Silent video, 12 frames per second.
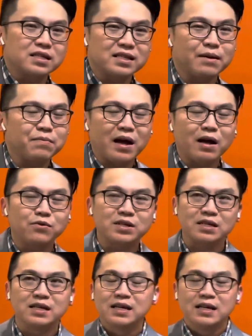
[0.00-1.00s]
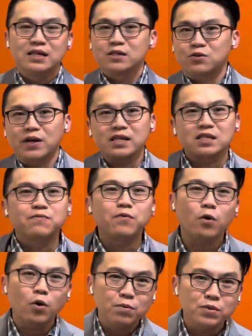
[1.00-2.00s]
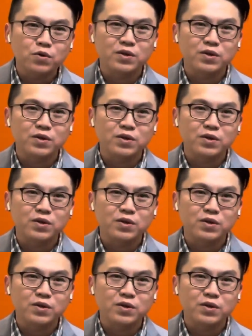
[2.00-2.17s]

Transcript: That power to transform you,